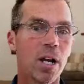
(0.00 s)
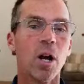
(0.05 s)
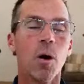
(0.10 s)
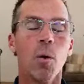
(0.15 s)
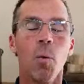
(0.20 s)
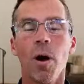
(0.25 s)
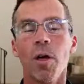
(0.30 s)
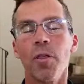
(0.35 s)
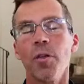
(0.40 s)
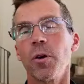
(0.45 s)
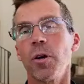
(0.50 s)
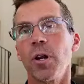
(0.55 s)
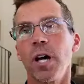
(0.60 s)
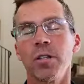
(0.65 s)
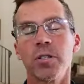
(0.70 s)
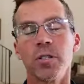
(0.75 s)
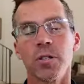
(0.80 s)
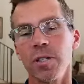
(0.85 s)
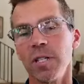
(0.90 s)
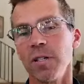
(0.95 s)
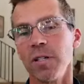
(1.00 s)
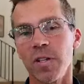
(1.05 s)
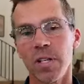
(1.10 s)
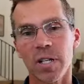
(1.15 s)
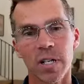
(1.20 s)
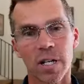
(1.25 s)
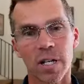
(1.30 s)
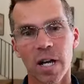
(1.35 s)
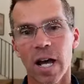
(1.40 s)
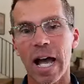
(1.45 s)
Whether or not they're
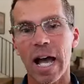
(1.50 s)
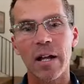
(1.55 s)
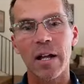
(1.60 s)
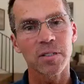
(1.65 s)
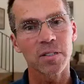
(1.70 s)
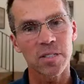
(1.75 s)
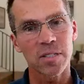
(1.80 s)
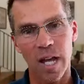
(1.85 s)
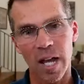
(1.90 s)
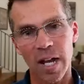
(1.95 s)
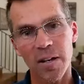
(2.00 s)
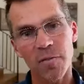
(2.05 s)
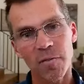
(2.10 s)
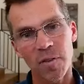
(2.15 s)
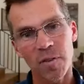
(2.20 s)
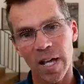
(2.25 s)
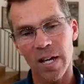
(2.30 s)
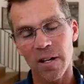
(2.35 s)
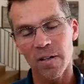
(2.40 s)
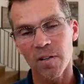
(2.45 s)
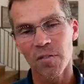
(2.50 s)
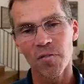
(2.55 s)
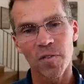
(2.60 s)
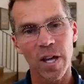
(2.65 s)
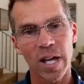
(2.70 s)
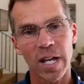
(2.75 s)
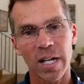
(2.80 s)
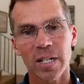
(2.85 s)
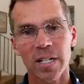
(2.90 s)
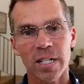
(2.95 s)
living outside of that
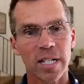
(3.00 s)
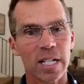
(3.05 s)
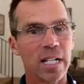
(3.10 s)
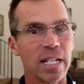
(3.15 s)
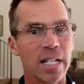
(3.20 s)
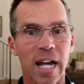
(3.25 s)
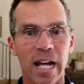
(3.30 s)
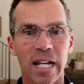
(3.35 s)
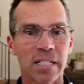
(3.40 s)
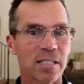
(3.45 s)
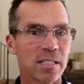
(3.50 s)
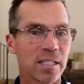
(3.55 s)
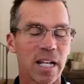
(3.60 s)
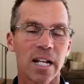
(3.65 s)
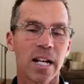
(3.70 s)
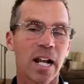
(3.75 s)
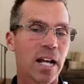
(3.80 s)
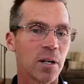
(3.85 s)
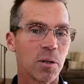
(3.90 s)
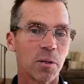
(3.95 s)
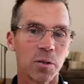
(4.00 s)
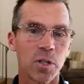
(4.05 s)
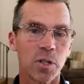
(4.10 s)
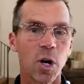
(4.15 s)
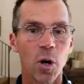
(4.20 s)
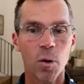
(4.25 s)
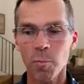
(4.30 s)
event in that state, I don't know.